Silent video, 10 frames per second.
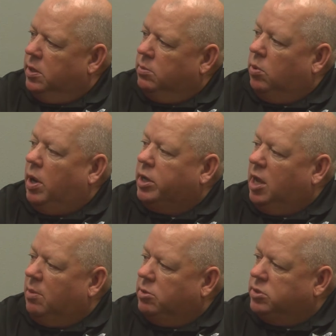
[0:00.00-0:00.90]
Milwaukee
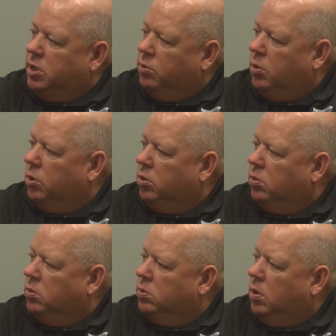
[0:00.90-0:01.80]
Hamilton, and what
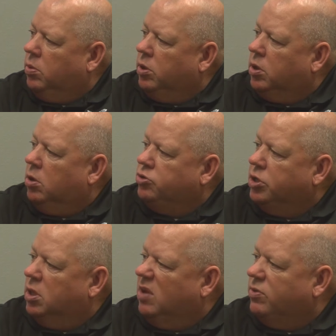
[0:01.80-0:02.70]
were the
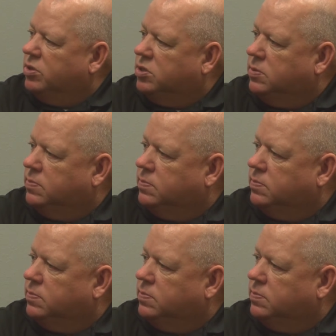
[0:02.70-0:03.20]
coaching levels?